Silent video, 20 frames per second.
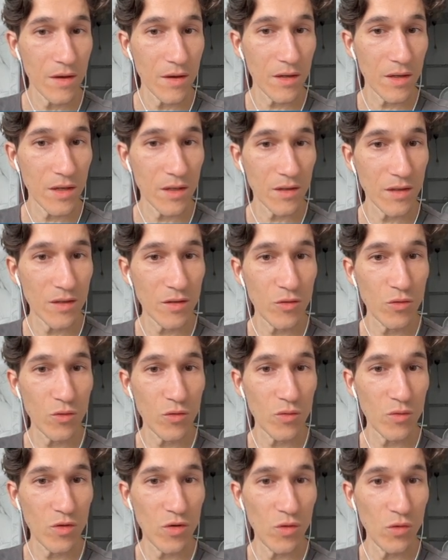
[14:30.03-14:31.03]
Can
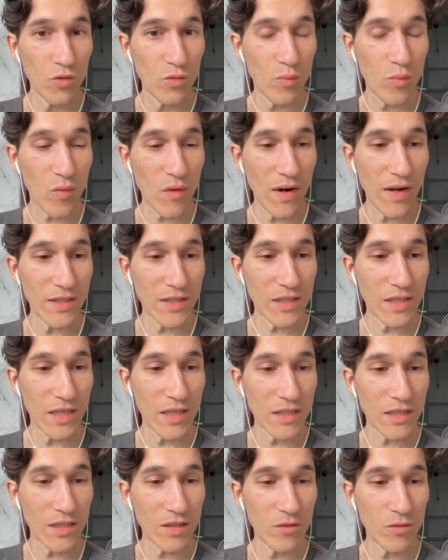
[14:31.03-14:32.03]
do a good price,
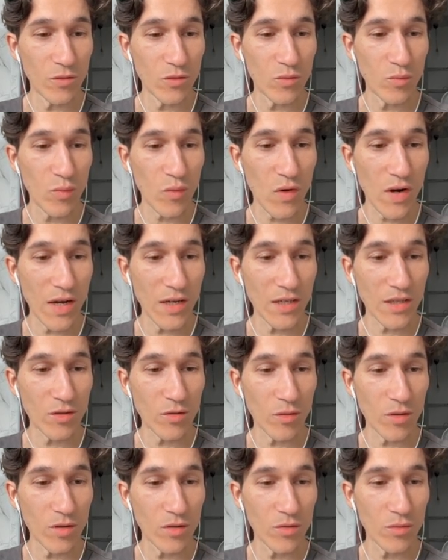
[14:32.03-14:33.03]
guys. Good price,
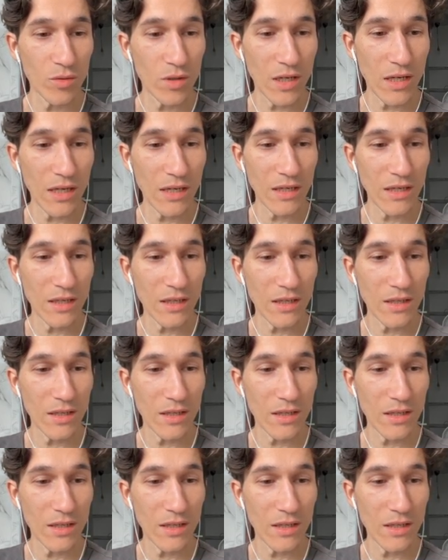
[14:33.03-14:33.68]
only today.